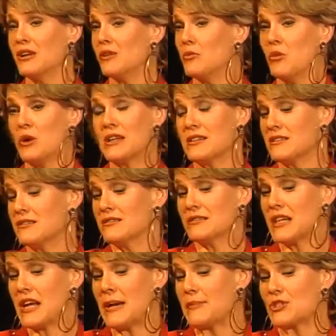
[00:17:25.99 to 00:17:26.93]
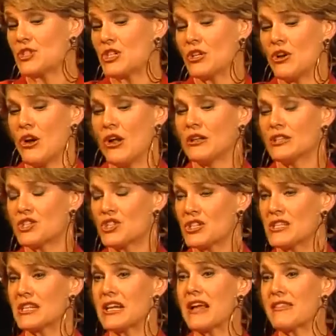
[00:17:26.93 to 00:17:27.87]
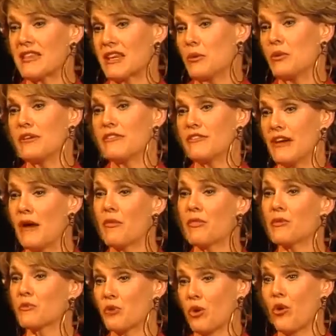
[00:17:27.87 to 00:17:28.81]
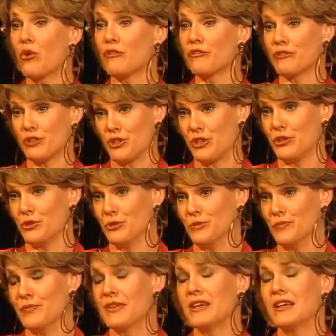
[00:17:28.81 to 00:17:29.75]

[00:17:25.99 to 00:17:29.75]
one time she called and she said, "I think we found the role for you."